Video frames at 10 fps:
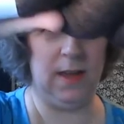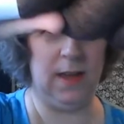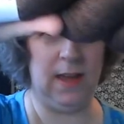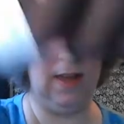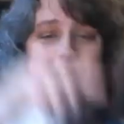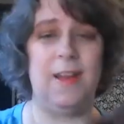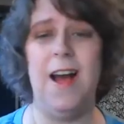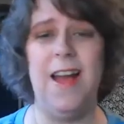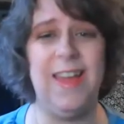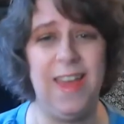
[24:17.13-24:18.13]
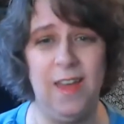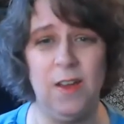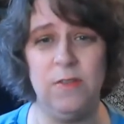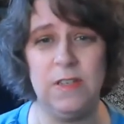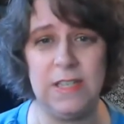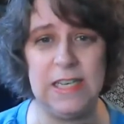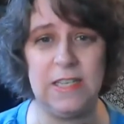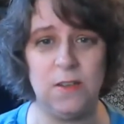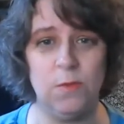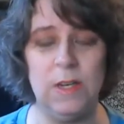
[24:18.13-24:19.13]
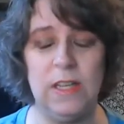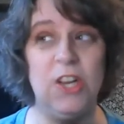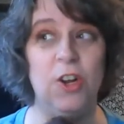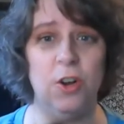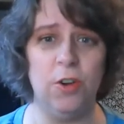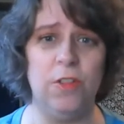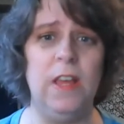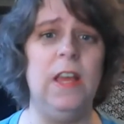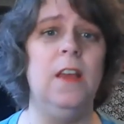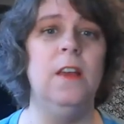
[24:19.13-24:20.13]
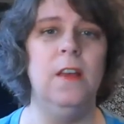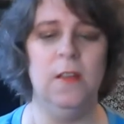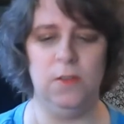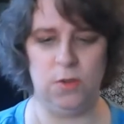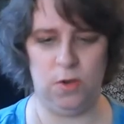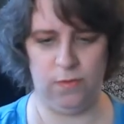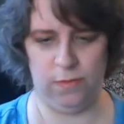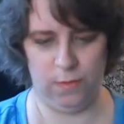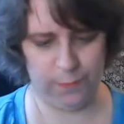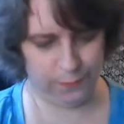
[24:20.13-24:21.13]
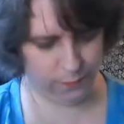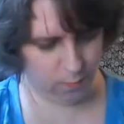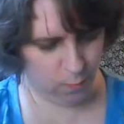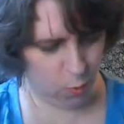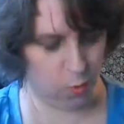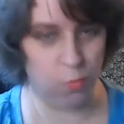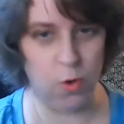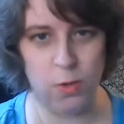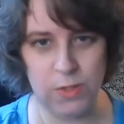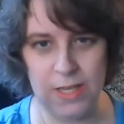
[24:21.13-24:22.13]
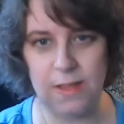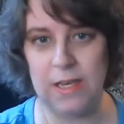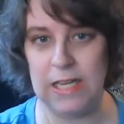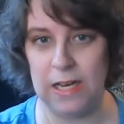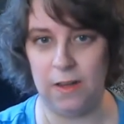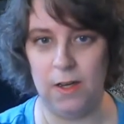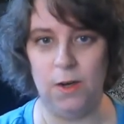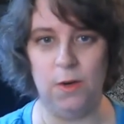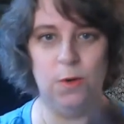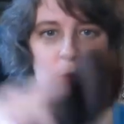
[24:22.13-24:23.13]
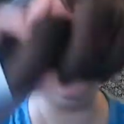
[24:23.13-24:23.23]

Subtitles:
and I can't resist a really earthy, sort of more rosy than yellow